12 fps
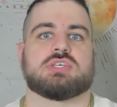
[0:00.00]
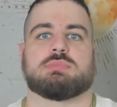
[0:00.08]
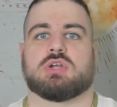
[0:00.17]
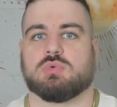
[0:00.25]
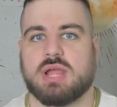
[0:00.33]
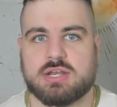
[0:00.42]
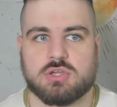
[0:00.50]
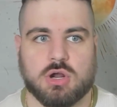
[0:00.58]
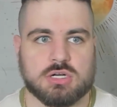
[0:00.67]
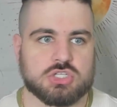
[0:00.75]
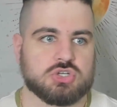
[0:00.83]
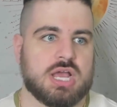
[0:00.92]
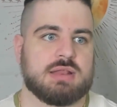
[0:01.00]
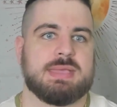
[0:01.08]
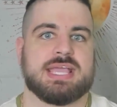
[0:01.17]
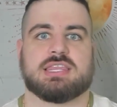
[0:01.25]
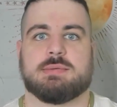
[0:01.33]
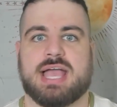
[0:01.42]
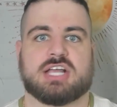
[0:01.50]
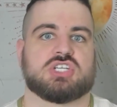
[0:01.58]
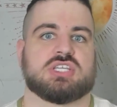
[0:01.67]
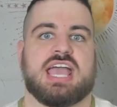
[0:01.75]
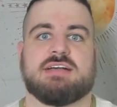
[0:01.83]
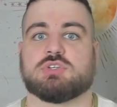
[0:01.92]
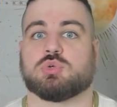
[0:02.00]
I'm going to red card to try to make them actually have